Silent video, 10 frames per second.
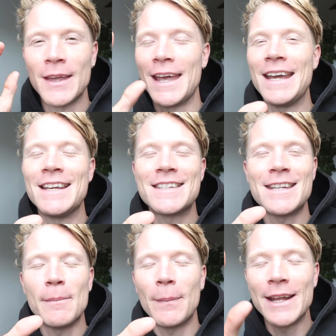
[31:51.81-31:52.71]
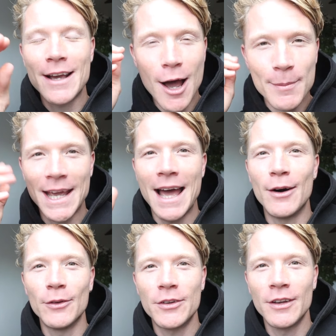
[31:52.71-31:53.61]
It is simply coming
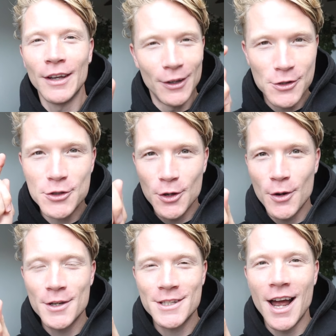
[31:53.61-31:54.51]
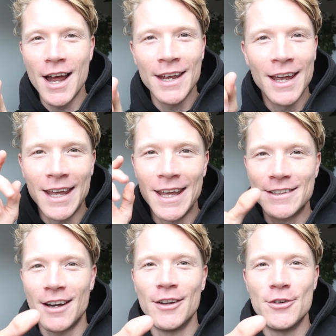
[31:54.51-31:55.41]
out as soon as I
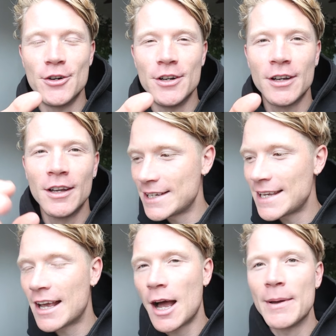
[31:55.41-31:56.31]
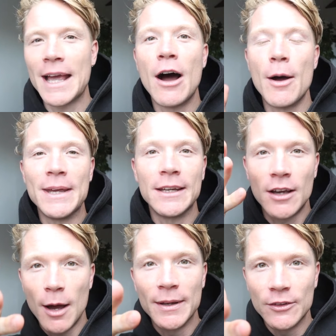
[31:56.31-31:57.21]
hit 100. And when I say coming out, I mean
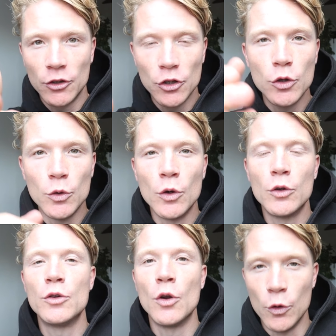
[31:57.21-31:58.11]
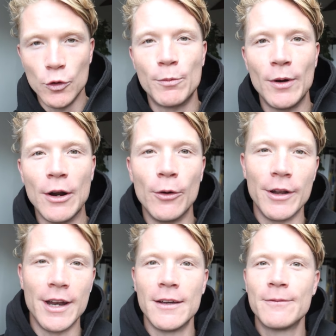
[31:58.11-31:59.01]
coming to you who's pre-ordered it.